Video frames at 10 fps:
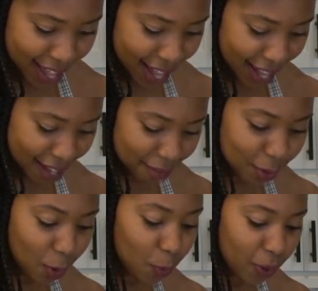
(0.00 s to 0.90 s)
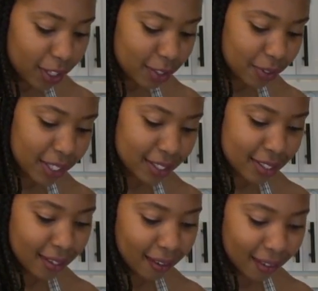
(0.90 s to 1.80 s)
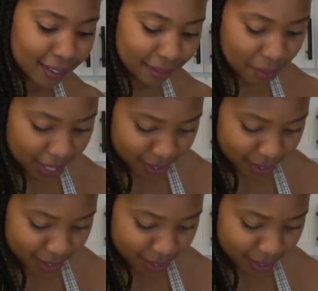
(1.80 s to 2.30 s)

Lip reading: I have no words for this, y'all. My